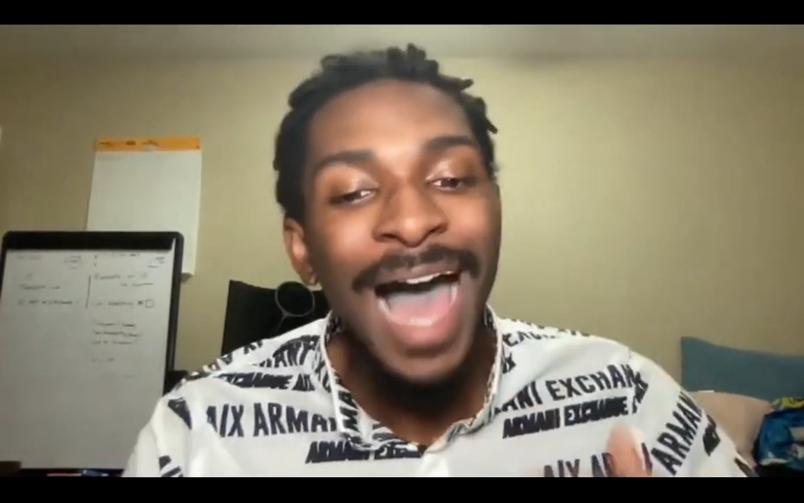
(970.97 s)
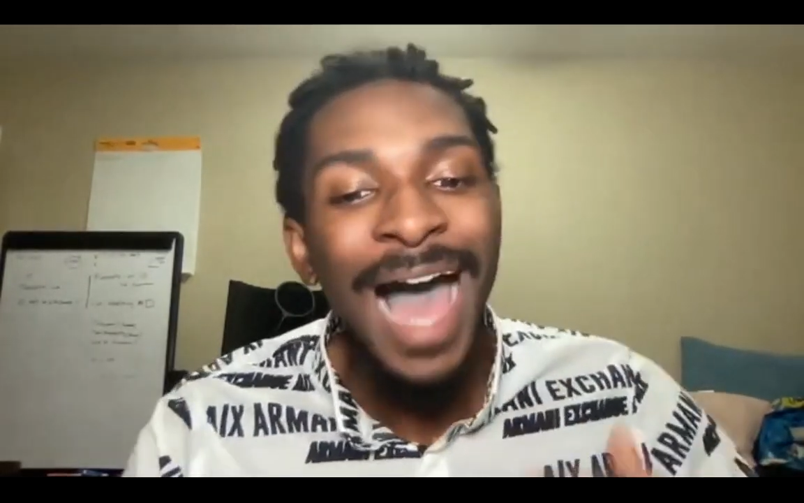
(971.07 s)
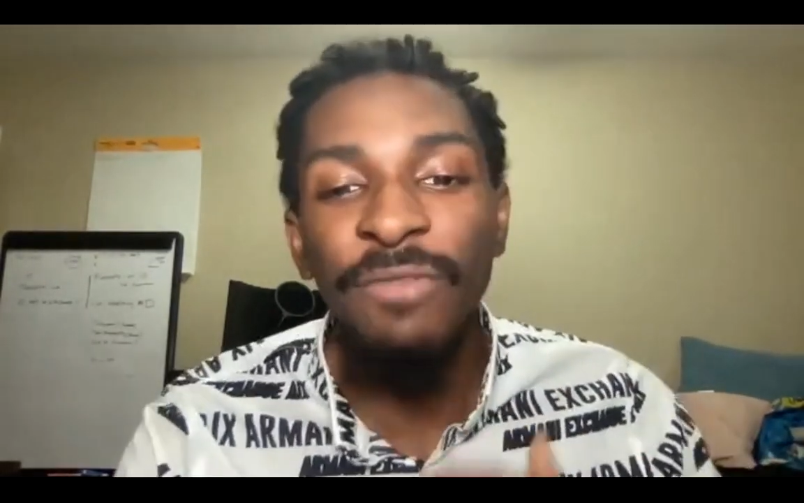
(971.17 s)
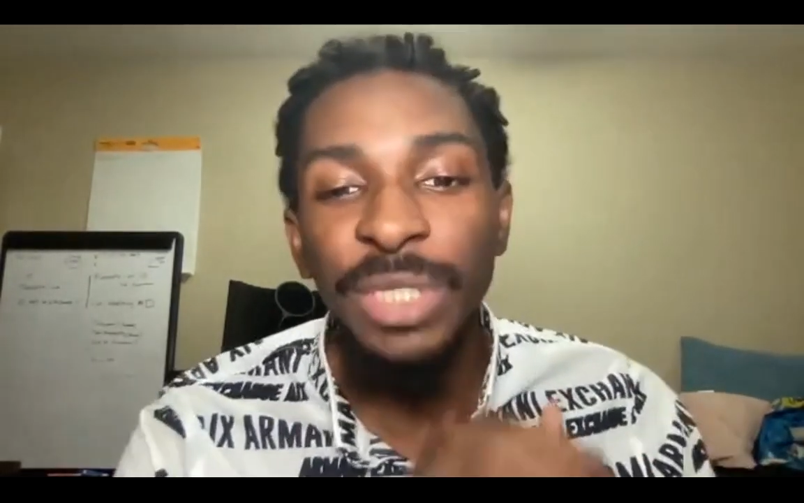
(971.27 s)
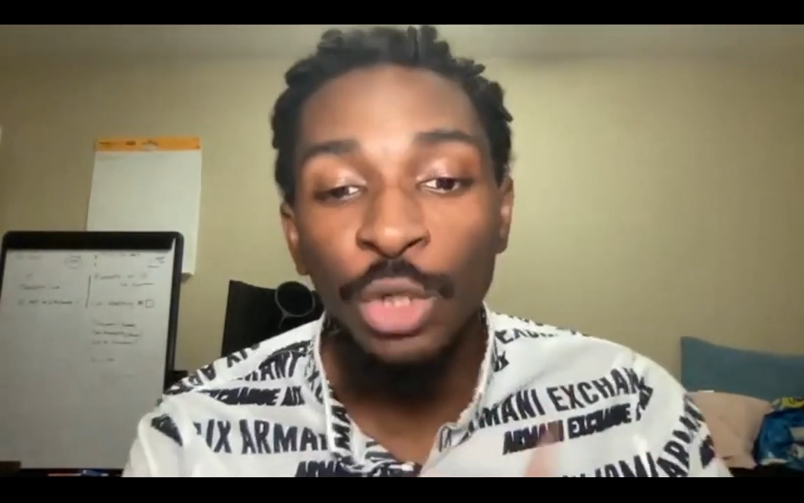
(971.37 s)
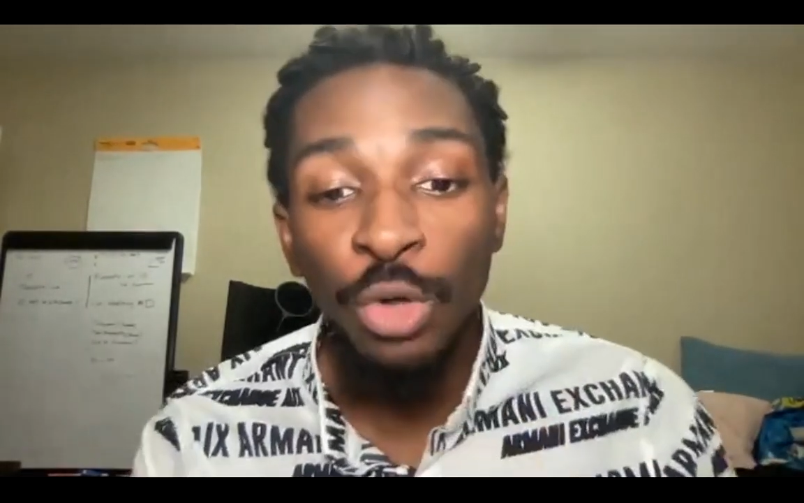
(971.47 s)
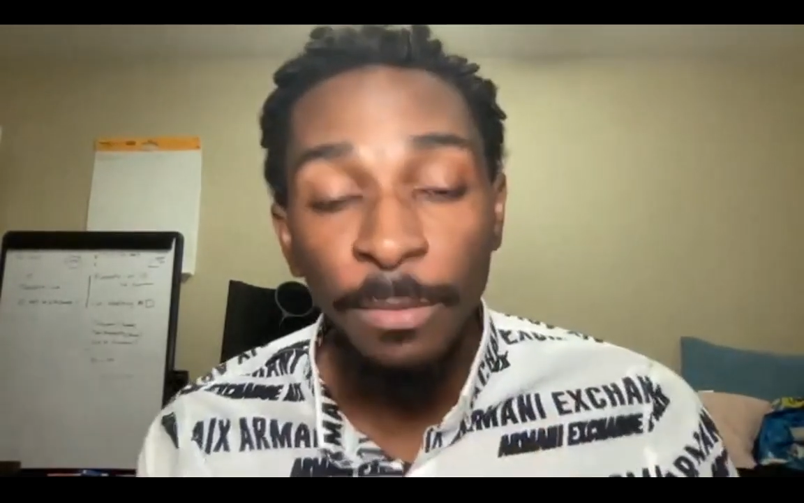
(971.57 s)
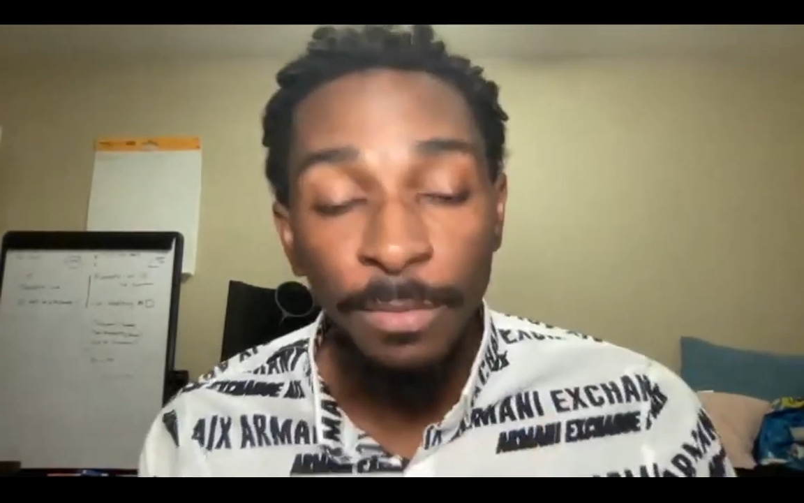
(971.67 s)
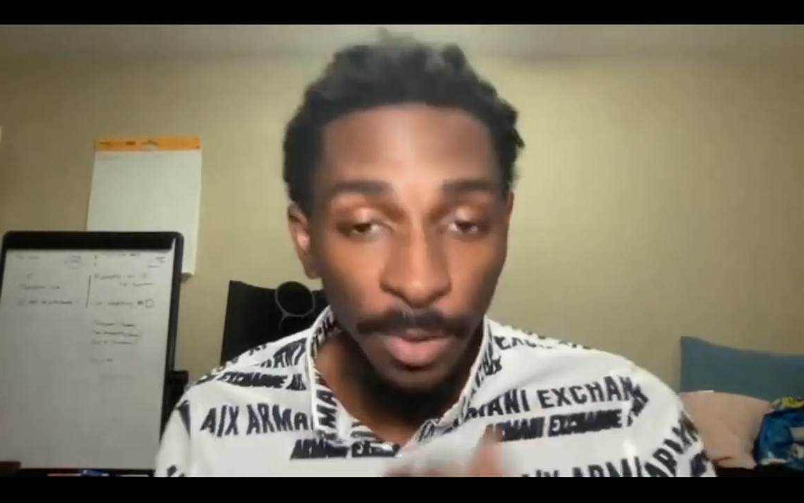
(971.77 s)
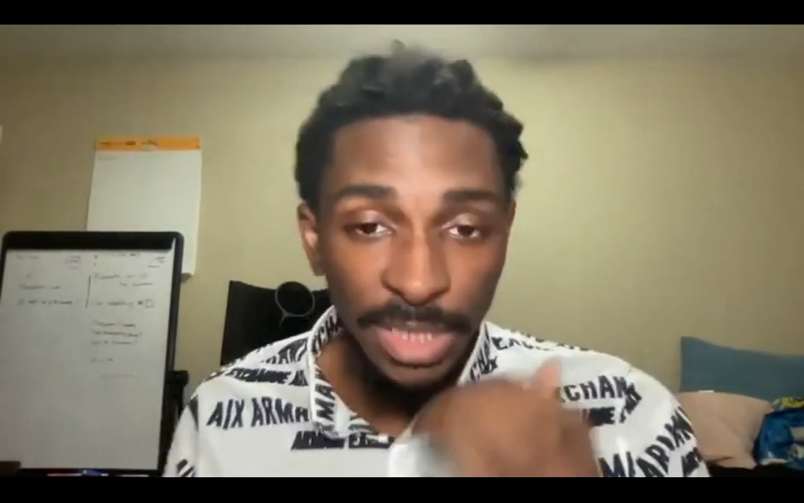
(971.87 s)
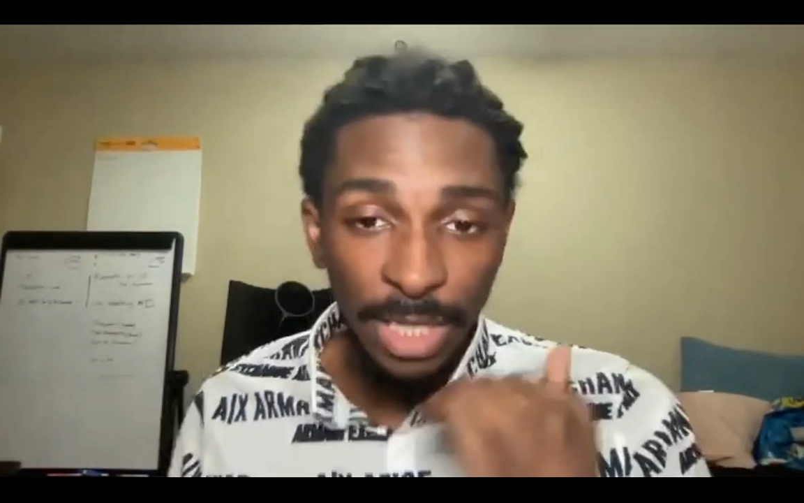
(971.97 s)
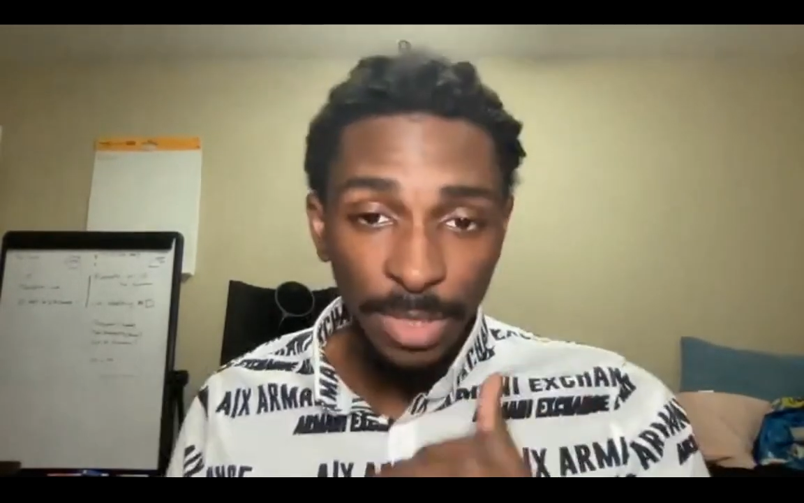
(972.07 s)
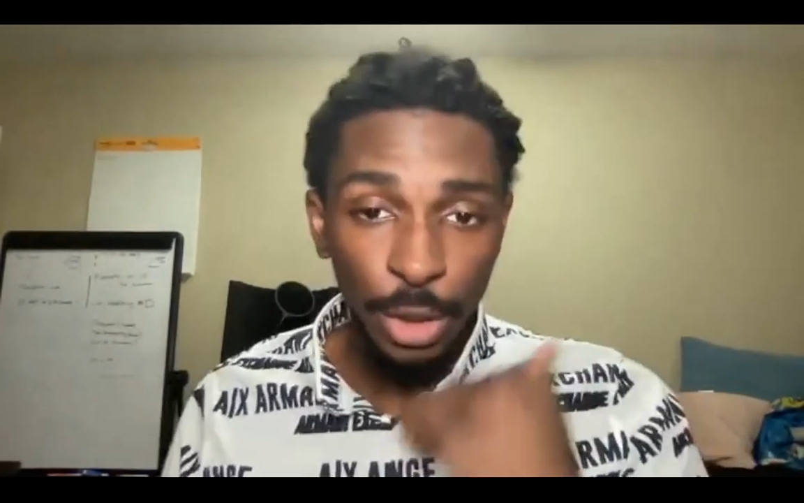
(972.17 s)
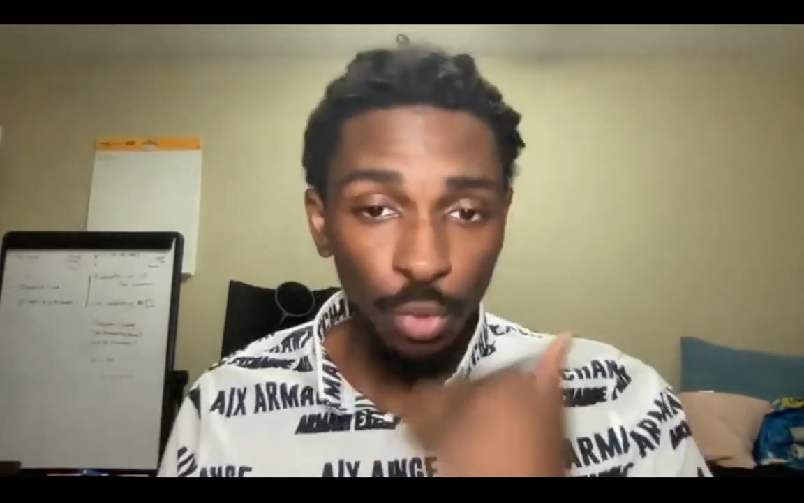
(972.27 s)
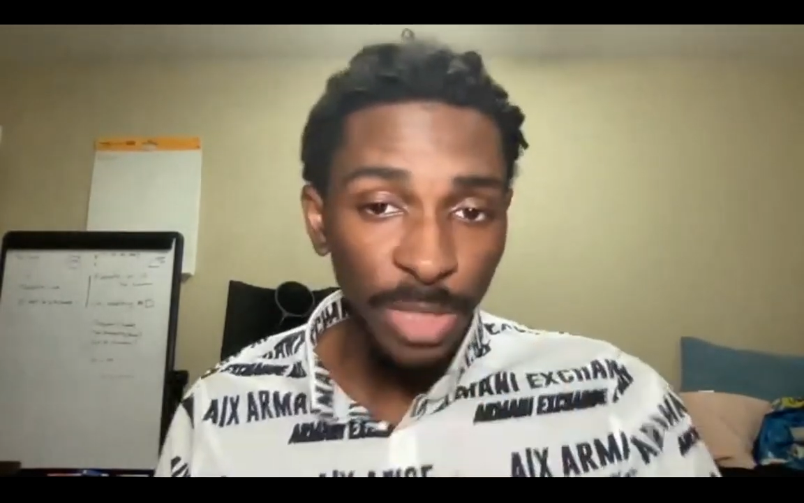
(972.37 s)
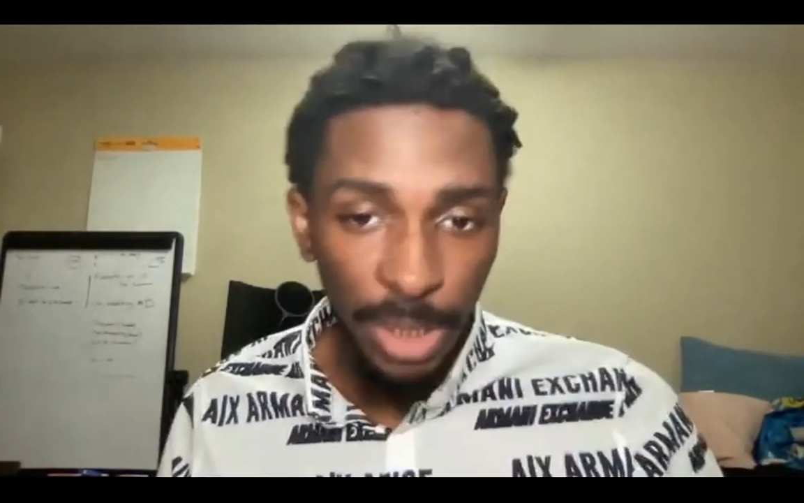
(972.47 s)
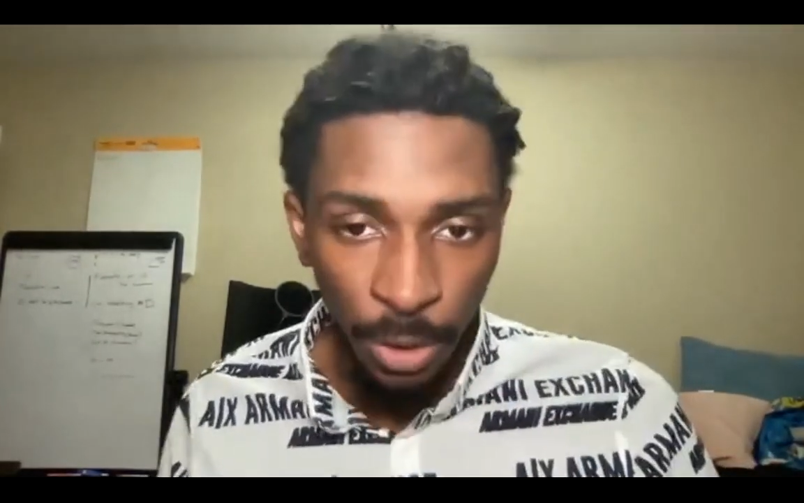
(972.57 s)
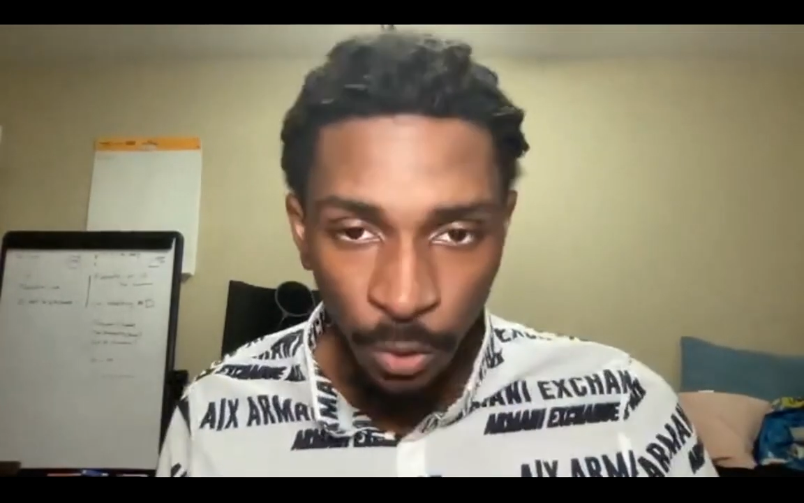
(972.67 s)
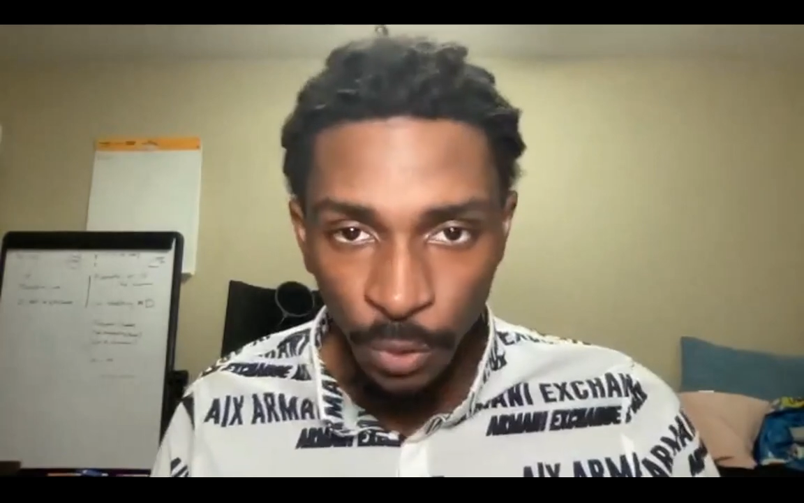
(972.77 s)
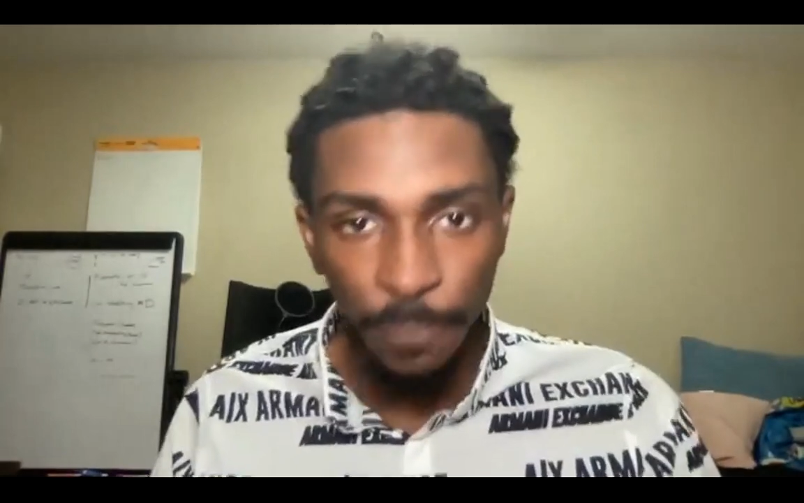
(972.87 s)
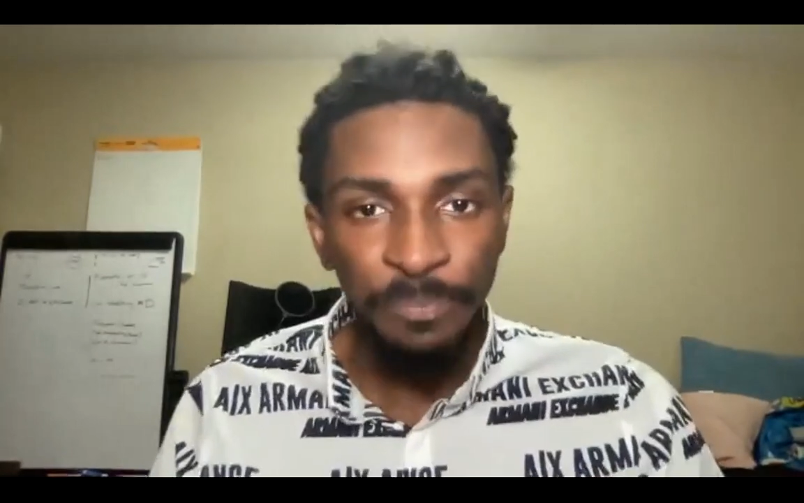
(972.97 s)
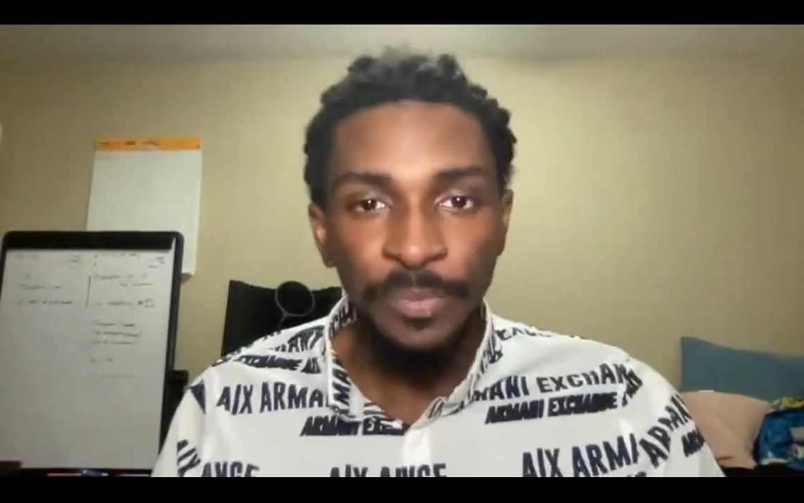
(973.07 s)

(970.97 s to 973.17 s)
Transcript: Obviously, crypto is something that's really huge.